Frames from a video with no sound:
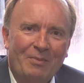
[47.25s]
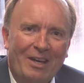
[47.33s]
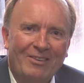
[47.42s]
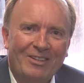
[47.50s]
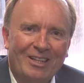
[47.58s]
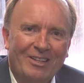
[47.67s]

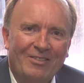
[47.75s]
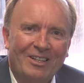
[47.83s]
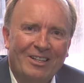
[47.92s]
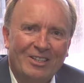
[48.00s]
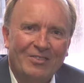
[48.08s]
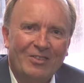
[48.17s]
apparently, over the
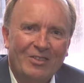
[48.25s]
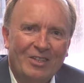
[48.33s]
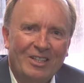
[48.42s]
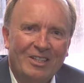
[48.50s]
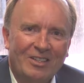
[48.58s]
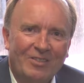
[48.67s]
last few
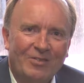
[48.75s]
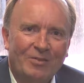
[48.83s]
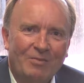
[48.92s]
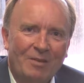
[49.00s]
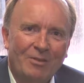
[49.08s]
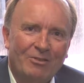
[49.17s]
years,
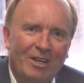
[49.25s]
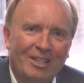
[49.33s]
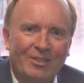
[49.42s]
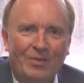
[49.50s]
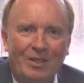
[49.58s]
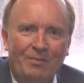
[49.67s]
from
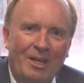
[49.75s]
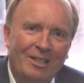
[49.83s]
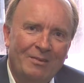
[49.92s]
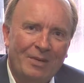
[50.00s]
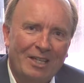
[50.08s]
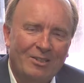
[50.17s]
Democrat to
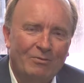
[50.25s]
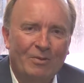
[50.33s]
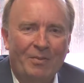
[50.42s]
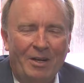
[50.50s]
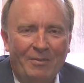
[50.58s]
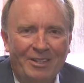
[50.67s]
Independent, back to
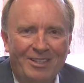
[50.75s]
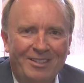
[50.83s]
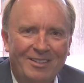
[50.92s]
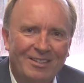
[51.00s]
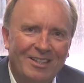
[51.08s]
Republican.